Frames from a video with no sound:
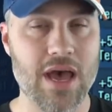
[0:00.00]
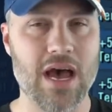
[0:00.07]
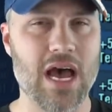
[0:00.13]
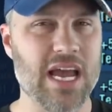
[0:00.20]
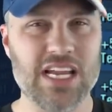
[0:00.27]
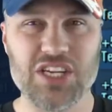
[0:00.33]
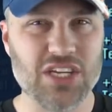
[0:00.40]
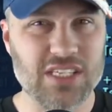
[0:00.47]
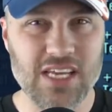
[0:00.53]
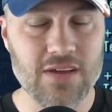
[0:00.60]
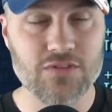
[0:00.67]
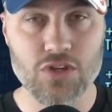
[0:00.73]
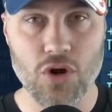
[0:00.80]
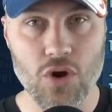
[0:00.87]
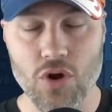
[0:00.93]
It just gives
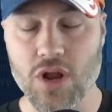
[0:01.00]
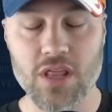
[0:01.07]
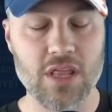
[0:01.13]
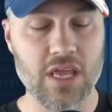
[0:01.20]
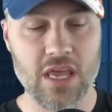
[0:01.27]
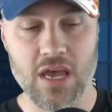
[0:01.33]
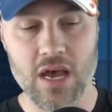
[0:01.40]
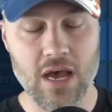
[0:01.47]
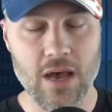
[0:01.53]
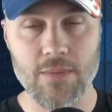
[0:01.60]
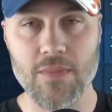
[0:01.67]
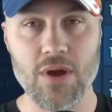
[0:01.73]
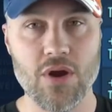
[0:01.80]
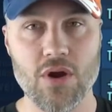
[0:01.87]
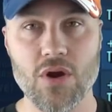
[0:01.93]
her and the
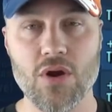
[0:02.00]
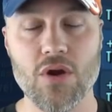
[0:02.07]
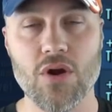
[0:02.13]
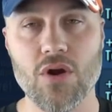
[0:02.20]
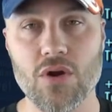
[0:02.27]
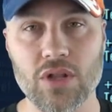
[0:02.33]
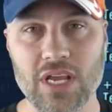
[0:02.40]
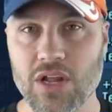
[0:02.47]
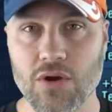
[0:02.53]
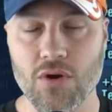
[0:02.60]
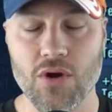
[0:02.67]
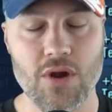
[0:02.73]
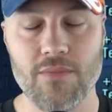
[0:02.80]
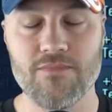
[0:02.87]
her leader